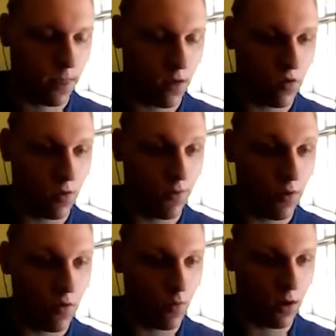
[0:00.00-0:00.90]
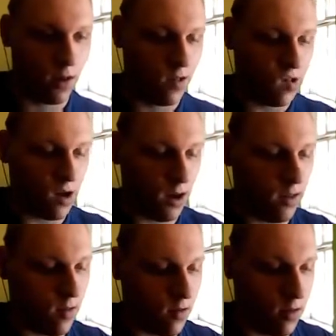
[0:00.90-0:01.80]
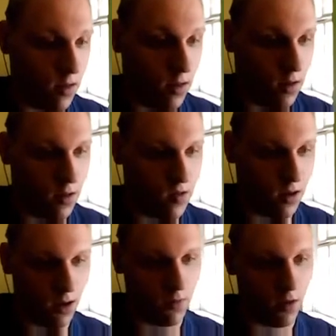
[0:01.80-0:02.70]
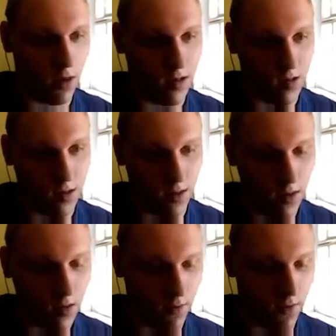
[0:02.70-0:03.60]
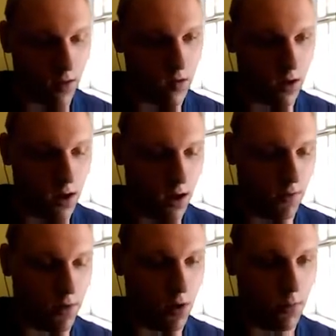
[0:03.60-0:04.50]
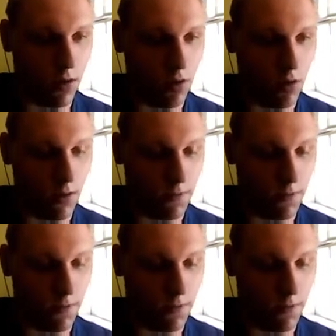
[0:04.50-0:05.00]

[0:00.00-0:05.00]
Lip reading: So the first one is height. As the name suggests, this defines the height of our image.